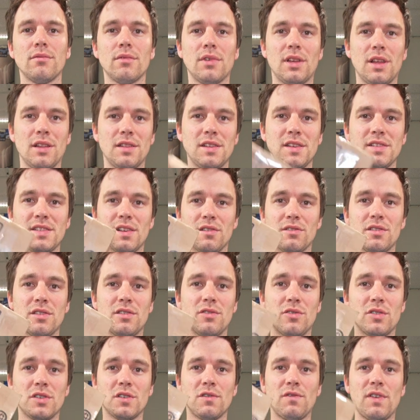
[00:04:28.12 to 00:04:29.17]
Get these out the
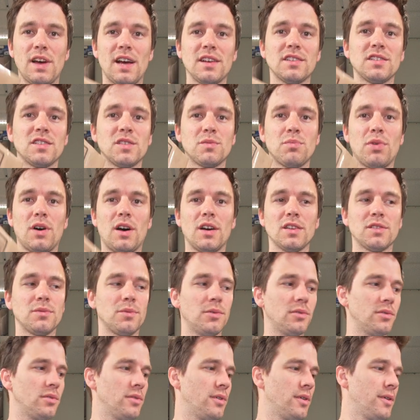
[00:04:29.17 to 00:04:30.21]
door as fast as
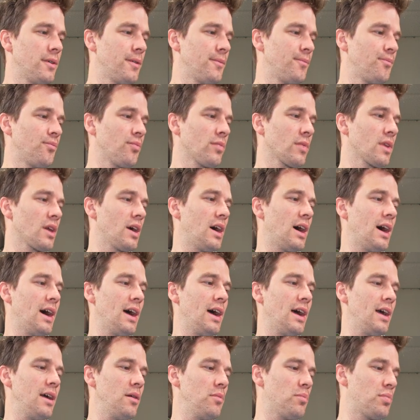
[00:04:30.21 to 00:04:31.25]
possible.
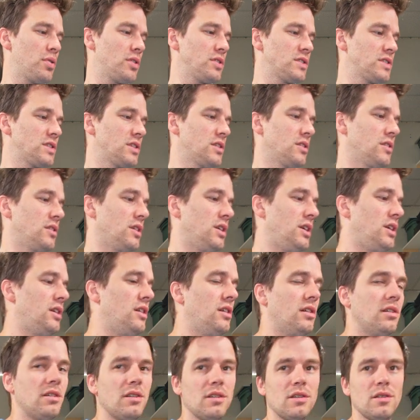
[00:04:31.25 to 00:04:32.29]
I
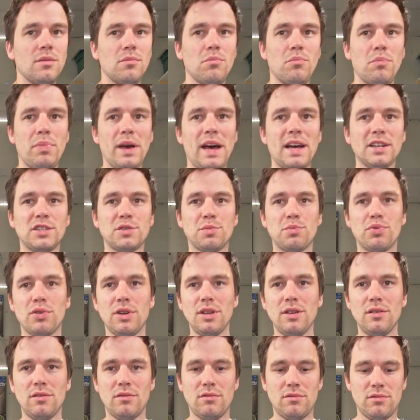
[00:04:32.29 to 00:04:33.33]
personally batch
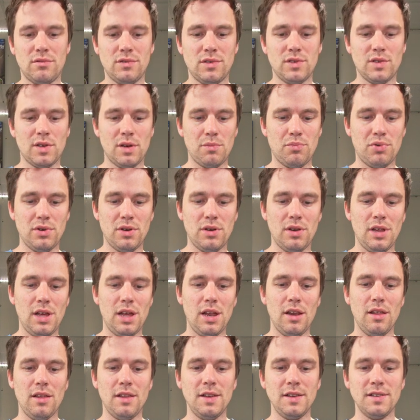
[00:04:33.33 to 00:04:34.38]
print, so I print
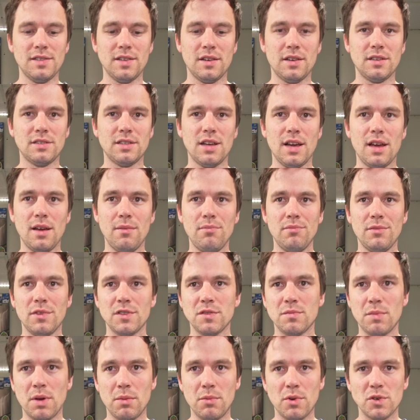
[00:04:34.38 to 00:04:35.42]
8 of these at a time. This
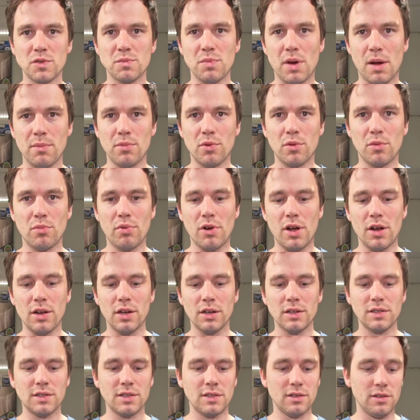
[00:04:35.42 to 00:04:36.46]
is my most popular
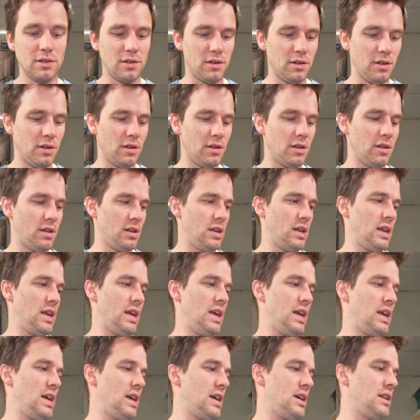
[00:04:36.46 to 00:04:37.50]
product.
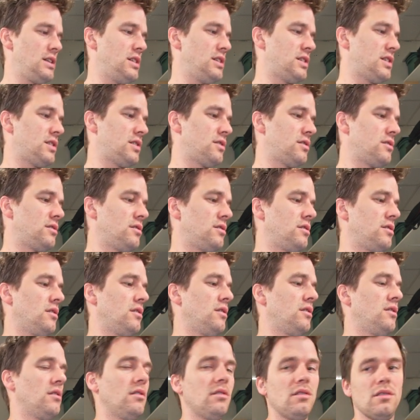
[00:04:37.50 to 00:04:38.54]
And
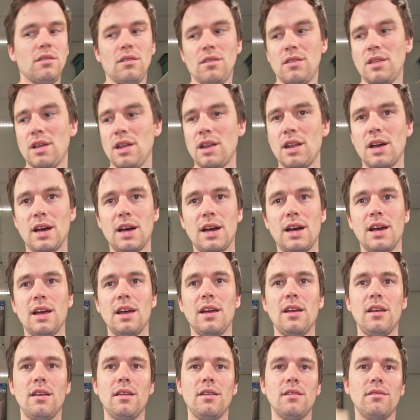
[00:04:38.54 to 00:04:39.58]
then
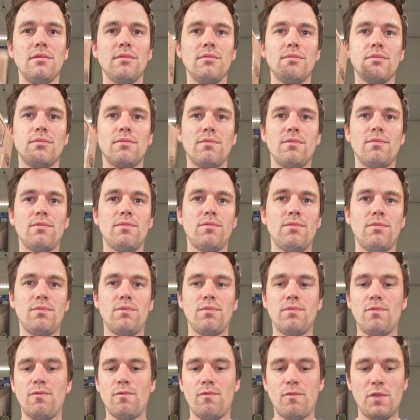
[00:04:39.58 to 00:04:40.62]
I
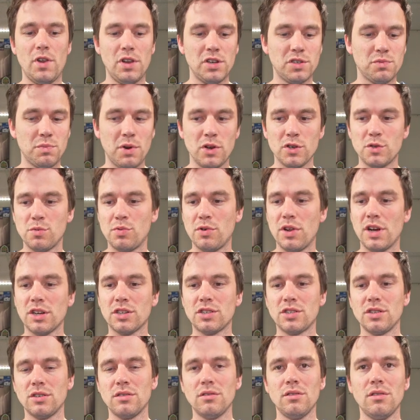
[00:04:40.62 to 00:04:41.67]
finish
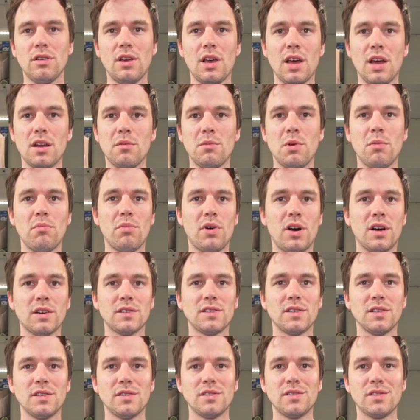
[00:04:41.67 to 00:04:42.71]
post-production, get them in
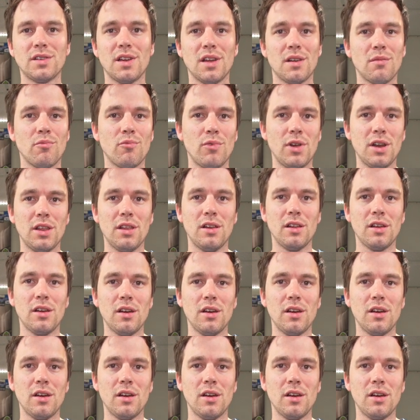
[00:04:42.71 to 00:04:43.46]
boxes, get them ready to